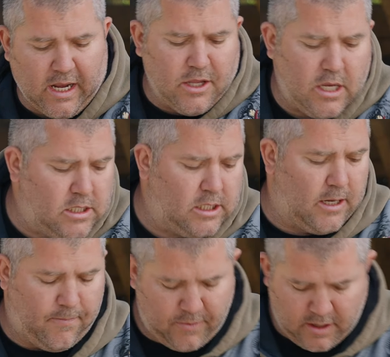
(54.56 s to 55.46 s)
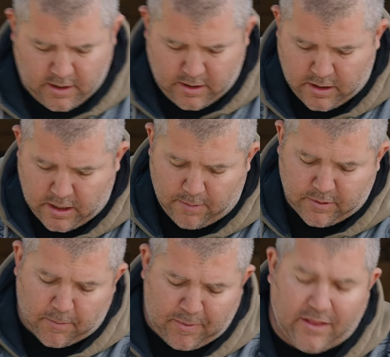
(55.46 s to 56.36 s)
onions, and we're
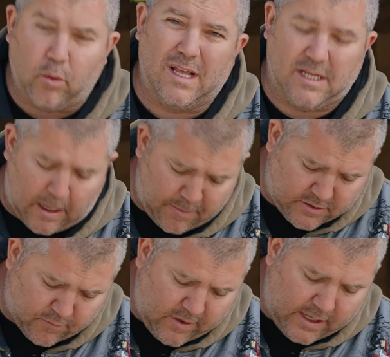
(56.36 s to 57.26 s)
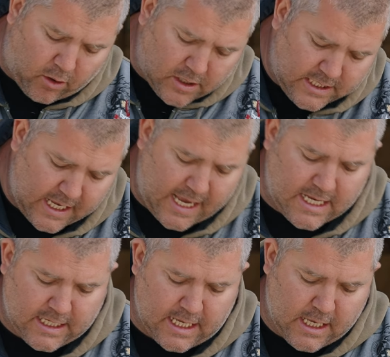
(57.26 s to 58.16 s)
going to blend all this up. It's a really nice,
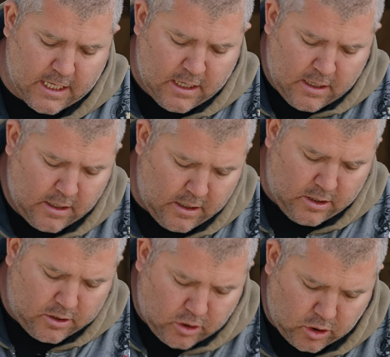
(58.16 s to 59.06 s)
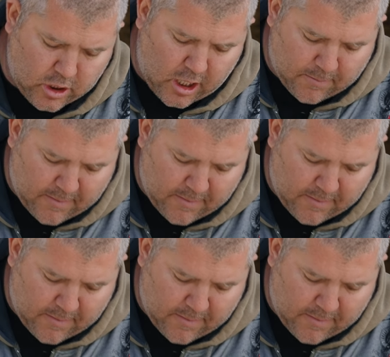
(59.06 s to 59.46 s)
easy jerk